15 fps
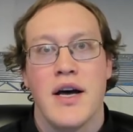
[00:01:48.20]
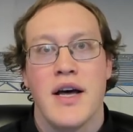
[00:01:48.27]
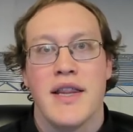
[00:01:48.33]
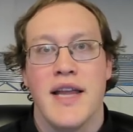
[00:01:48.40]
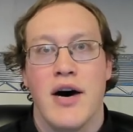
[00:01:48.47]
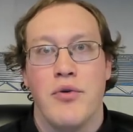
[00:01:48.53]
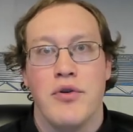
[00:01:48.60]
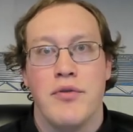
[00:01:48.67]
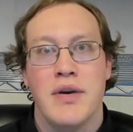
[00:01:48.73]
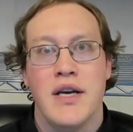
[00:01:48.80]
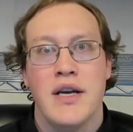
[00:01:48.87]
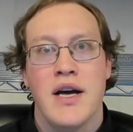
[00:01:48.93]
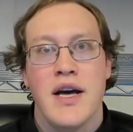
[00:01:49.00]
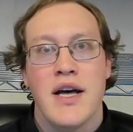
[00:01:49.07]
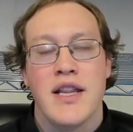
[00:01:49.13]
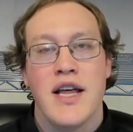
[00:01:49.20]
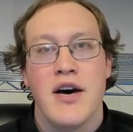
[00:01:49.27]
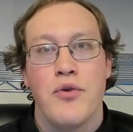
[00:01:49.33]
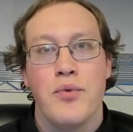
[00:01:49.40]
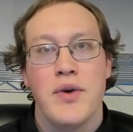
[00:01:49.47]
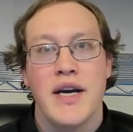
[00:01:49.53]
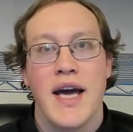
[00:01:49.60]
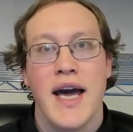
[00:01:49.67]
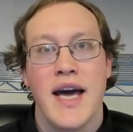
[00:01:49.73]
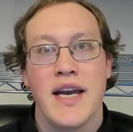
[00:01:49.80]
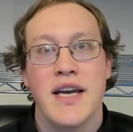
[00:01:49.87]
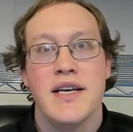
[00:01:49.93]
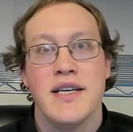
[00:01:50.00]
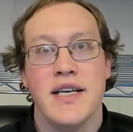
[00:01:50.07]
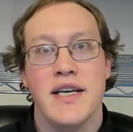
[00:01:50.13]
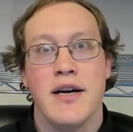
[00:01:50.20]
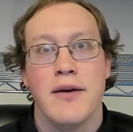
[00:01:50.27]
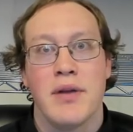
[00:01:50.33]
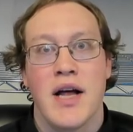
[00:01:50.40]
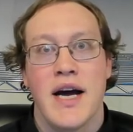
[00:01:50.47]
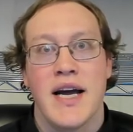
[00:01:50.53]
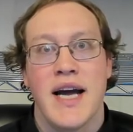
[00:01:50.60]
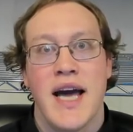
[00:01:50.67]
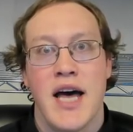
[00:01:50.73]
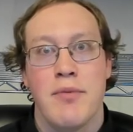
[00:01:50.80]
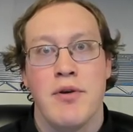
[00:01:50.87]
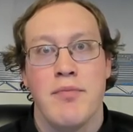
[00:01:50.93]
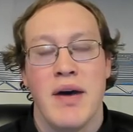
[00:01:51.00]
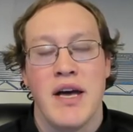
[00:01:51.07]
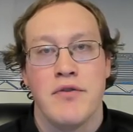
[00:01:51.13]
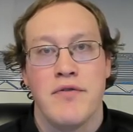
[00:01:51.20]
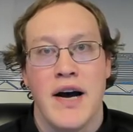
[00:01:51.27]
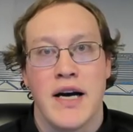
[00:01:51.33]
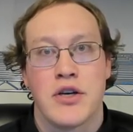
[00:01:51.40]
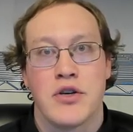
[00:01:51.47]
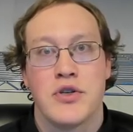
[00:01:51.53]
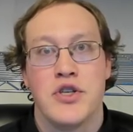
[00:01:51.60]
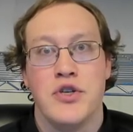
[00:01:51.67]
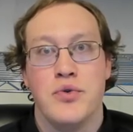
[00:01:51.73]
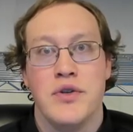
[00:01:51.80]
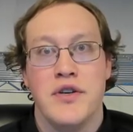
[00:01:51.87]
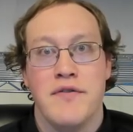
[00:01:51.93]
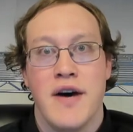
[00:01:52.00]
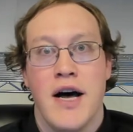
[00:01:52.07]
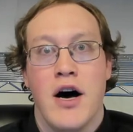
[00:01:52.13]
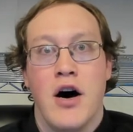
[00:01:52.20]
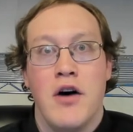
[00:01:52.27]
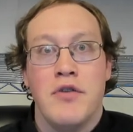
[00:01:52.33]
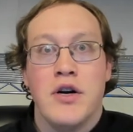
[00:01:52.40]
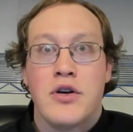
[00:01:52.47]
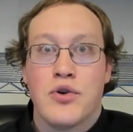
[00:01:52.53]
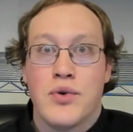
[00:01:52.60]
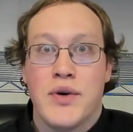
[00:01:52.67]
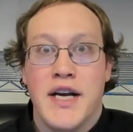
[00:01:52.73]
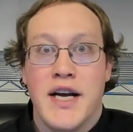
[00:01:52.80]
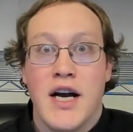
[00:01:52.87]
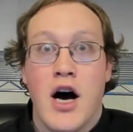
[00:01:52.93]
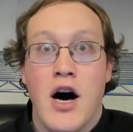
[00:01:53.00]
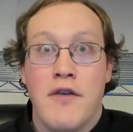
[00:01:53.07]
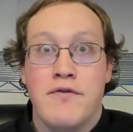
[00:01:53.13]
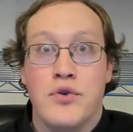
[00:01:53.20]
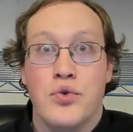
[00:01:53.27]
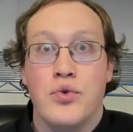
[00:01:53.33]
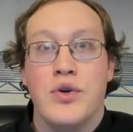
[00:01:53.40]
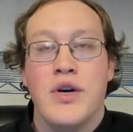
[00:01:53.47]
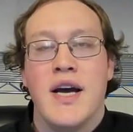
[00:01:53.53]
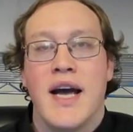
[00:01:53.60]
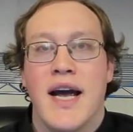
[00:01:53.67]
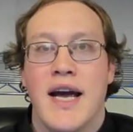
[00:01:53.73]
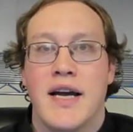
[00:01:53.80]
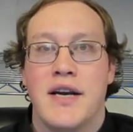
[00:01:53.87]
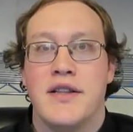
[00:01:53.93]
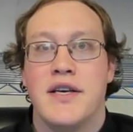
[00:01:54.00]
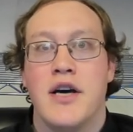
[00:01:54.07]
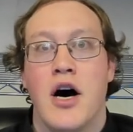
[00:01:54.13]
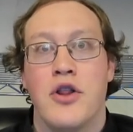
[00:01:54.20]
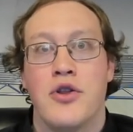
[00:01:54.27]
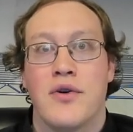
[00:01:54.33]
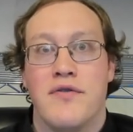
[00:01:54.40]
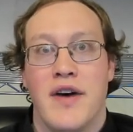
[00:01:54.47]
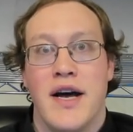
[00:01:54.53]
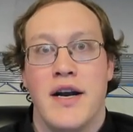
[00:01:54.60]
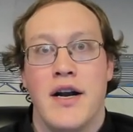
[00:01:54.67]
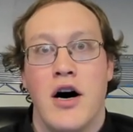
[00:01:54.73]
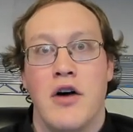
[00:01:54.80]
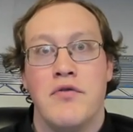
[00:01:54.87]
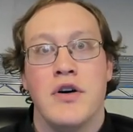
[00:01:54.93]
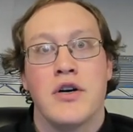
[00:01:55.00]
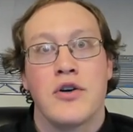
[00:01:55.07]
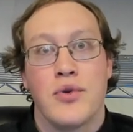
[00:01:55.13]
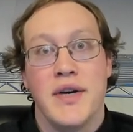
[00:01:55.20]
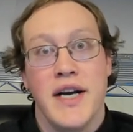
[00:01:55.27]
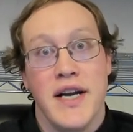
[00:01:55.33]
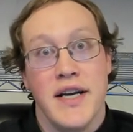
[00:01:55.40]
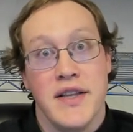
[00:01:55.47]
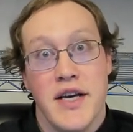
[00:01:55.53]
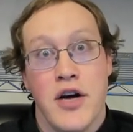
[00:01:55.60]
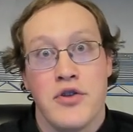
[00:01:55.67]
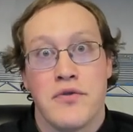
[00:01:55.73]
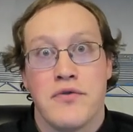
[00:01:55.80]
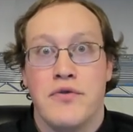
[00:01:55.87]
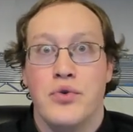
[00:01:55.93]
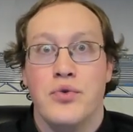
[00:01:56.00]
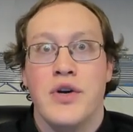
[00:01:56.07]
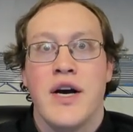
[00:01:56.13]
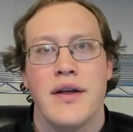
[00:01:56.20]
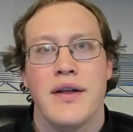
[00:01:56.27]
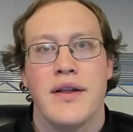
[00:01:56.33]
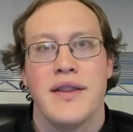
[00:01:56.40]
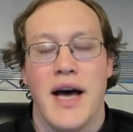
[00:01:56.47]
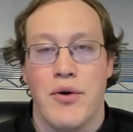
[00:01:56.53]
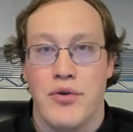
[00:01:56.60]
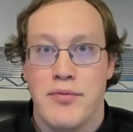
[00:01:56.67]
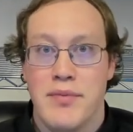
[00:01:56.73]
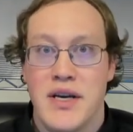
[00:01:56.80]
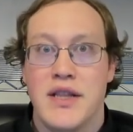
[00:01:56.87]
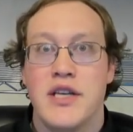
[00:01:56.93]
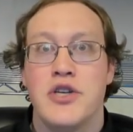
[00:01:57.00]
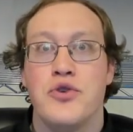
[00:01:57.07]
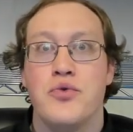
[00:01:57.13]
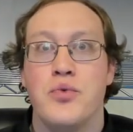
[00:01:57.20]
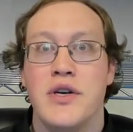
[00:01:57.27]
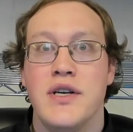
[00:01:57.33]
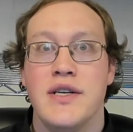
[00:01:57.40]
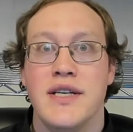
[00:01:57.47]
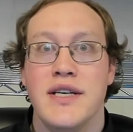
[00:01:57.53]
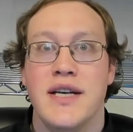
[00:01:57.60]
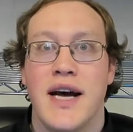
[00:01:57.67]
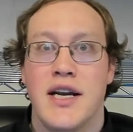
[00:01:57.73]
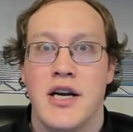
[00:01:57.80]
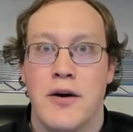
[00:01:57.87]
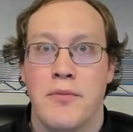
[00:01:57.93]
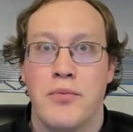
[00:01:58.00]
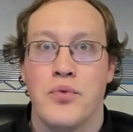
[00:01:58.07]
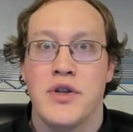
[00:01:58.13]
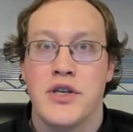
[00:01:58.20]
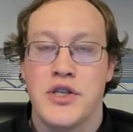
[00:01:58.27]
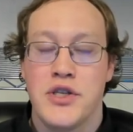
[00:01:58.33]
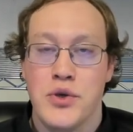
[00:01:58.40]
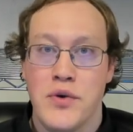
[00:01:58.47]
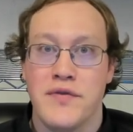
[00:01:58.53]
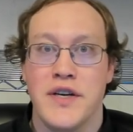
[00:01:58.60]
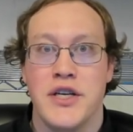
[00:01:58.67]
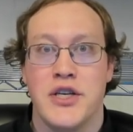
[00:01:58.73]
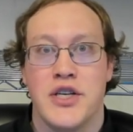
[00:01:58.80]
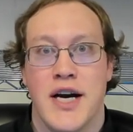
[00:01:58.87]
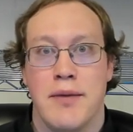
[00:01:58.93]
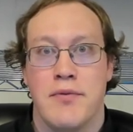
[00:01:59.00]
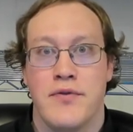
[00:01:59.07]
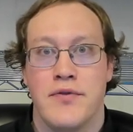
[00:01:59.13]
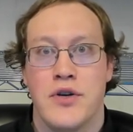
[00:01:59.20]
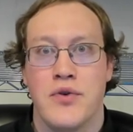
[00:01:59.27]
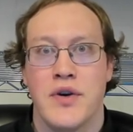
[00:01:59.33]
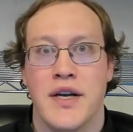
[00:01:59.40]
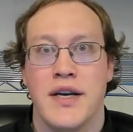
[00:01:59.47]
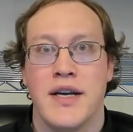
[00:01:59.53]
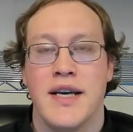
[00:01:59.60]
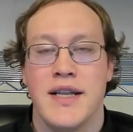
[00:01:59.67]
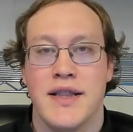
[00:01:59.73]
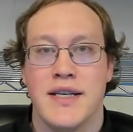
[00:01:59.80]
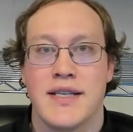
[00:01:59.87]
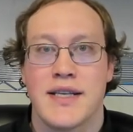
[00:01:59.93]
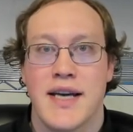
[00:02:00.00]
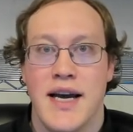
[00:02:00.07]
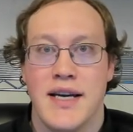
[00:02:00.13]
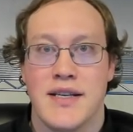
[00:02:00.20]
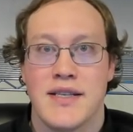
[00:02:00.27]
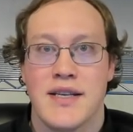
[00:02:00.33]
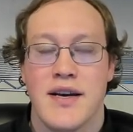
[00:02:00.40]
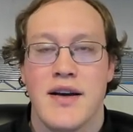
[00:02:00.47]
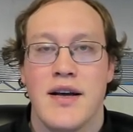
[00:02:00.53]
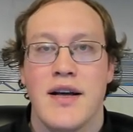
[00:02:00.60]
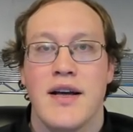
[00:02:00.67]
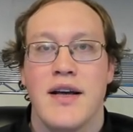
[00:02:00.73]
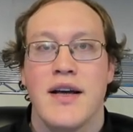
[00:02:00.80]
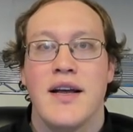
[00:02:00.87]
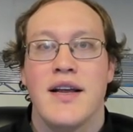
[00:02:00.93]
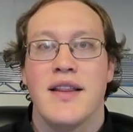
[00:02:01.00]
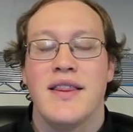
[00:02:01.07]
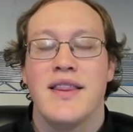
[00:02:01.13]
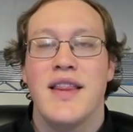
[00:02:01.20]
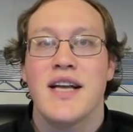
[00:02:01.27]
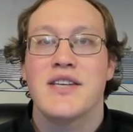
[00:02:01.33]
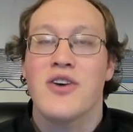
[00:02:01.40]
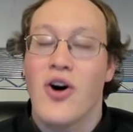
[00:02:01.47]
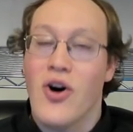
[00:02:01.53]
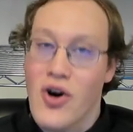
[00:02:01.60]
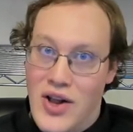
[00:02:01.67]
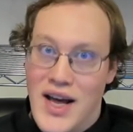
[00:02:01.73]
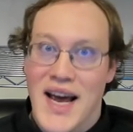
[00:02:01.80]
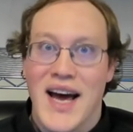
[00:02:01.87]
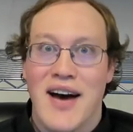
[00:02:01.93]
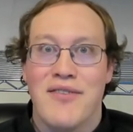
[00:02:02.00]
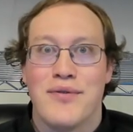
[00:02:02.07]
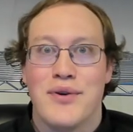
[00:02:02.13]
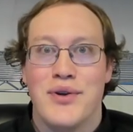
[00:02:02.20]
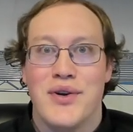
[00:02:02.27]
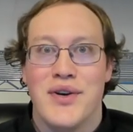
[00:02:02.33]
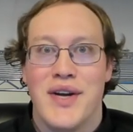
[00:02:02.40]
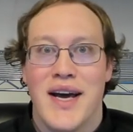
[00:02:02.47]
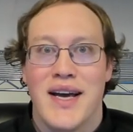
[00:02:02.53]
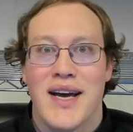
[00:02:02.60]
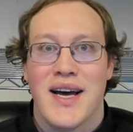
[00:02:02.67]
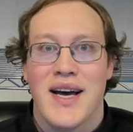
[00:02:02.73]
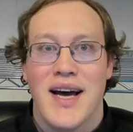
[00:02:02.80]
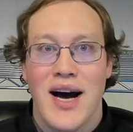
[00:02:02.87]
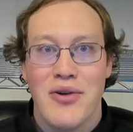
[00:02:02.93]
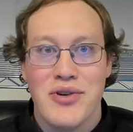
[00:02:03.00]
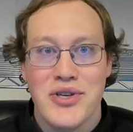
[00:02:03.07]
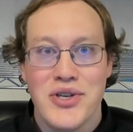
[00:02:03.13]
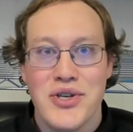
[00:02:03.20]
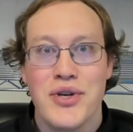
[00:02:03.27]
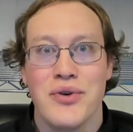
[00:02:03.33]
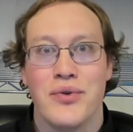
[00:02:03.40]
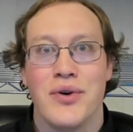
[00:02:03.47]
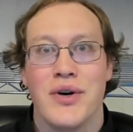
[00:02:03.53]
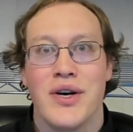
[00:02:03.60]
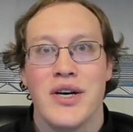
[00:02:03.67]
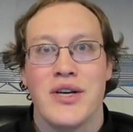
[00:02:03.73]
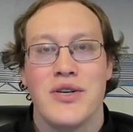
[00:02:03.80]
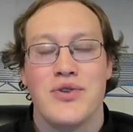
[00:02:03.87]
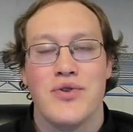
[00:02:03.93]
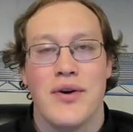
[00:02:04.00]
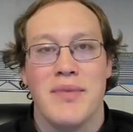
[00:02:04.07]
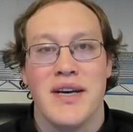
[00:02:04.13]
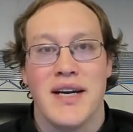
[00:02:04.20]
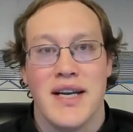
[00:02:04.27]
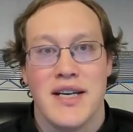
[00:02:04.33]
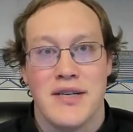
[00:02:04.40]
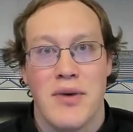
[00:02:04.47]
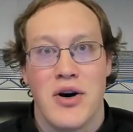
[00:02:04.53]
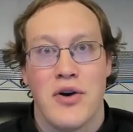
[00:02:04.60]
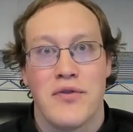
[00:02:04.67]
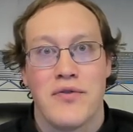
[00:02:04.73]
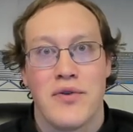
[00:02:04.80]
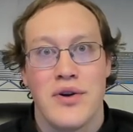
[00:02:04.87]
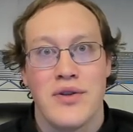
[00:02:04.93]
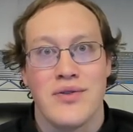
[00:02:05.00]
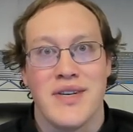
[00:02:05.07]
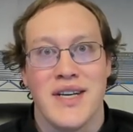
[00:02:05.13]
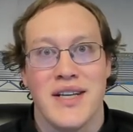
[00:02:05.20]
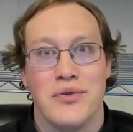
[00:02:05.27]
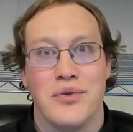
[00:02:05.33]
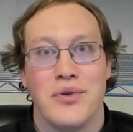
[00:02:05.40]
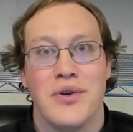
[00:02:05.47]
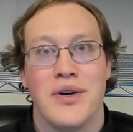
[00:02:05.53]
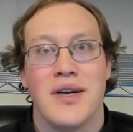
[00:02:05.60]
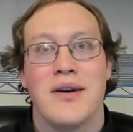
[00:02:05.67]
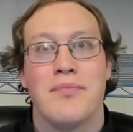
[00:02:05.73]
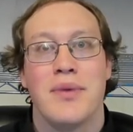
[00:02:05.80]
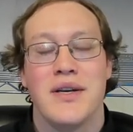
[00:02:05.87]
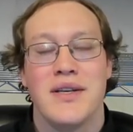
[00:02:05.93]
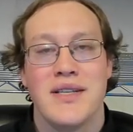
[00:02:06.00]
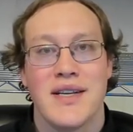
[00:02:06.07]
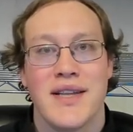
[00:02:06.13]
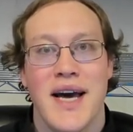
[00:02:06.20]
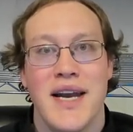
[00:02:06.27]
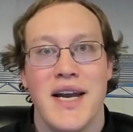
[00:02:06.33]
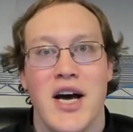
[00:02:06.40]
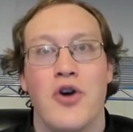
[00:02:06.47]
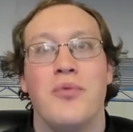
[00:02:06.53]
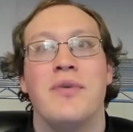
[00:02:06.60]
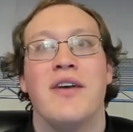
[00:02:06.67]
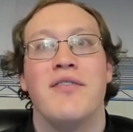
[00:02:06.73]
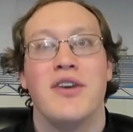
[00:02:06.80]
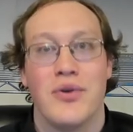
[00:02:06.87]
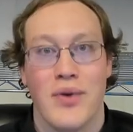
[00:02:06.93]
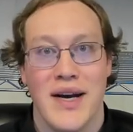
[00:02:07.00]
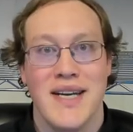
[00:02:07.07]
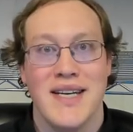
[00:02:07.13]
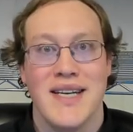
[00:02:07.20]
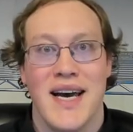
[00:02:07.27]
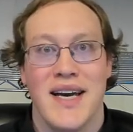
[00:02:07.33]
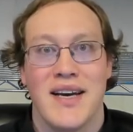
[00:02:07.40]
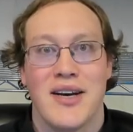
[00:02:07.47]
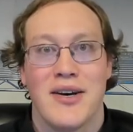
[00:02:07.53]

That would mean that we can indeed apply Academy Manufactor to the event of creating a food and the other event of creating the other food. That would mean that you would indeed end up with two of each type of token in this case. And that's all I have for you today. How did you do? Join me again tomorrow for another daily ruling, but until then, I hope you have a great day.